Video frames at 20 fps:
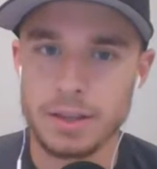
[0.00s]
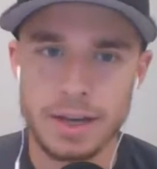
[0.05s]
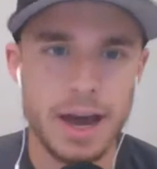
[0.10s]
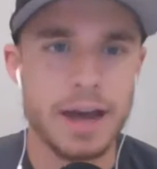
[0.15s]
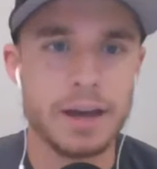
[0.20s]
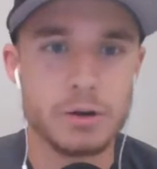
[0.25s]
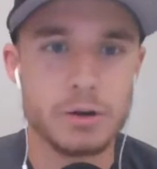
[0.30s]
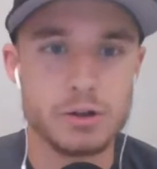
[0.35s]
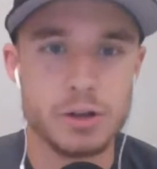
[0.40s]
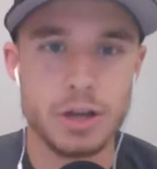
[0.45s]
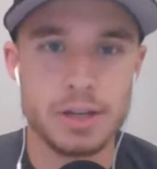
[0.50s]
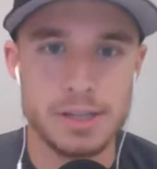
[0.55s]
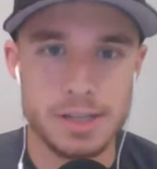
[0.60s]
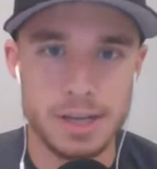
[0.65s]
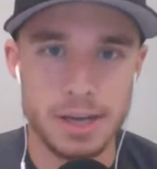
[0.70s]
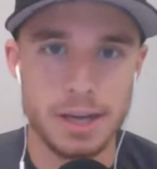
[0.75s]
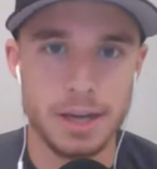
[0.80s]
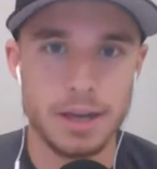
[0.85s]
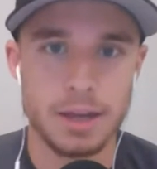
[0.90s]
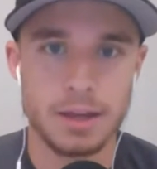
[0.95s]
the Niners are going
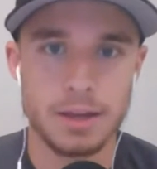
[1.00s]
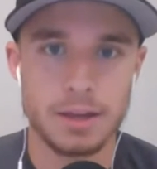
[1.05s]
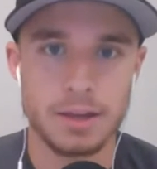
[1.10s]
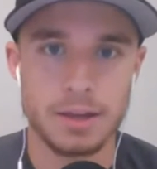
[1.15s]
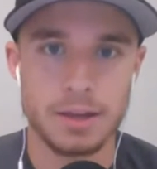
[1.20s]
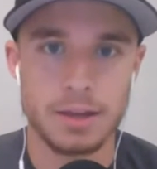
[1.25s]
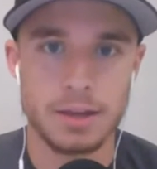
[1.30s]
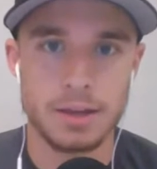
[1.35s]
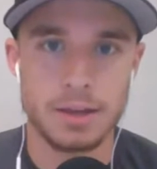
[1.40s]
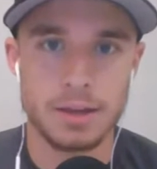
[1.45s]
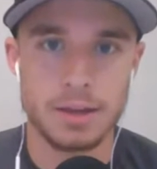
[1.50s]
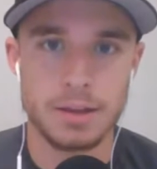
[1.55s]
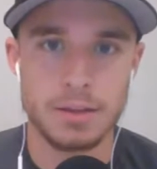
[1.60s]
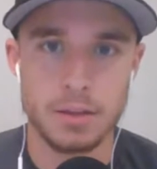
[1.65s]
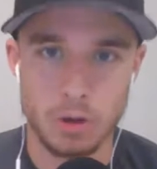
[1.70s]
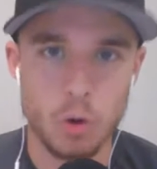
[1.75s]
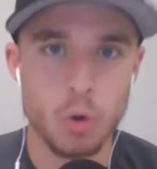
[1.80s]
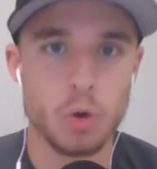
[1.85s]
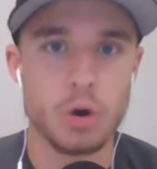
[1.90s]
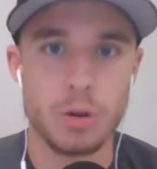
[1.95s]
to take
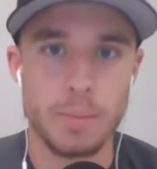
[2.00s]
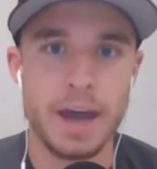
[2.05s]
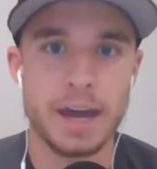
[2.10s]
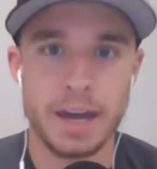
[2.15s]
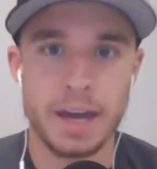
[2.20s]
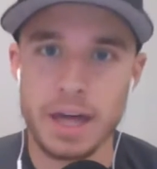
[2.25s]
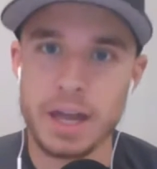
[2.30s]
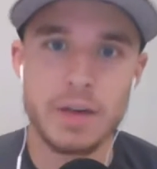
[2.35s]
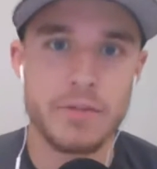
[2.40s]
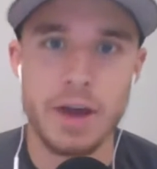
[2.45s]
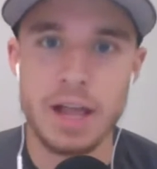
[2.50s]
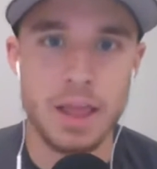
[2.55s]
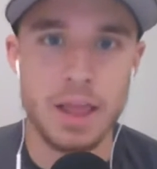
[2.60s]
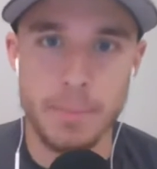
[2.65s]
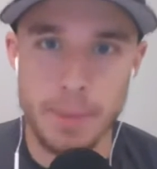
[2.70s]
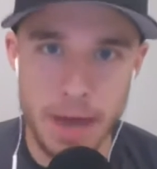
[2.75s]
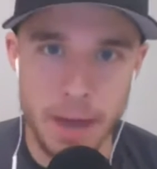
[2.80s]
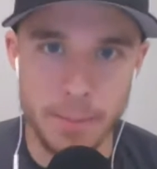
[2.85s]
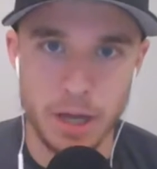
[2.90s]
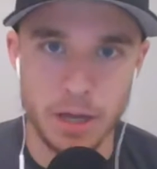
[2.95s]
the quarterback out of
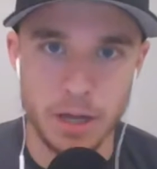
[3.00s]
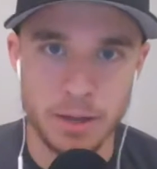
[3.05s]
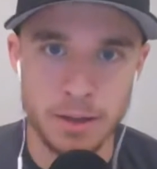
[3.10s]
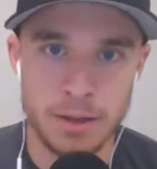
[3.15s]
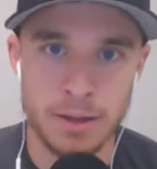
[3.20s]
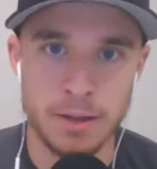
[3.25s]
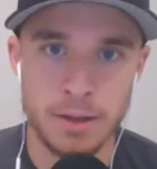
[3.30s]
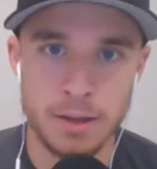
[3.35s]
Alabama.